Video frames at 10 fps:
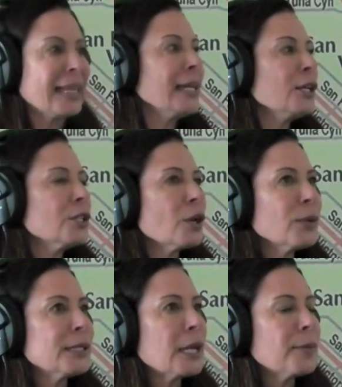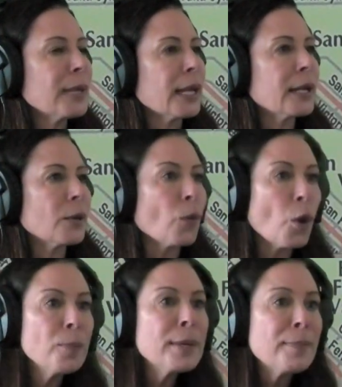And then he used to always say to me, and it
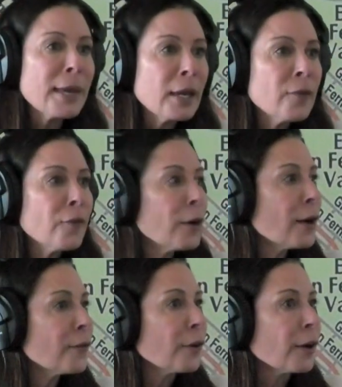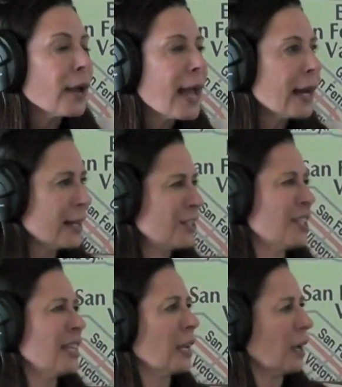won't be pink forever. And I used
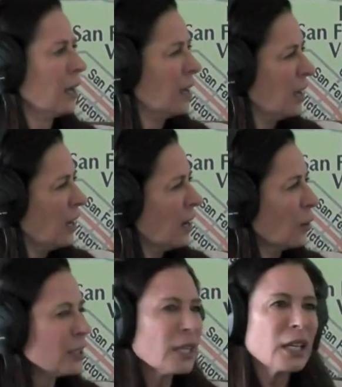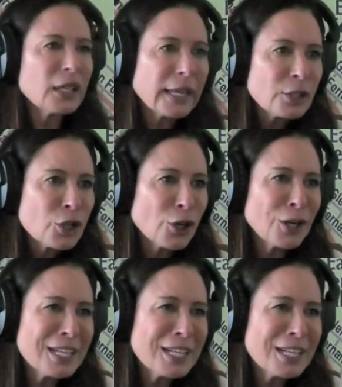to think, was it going to like turn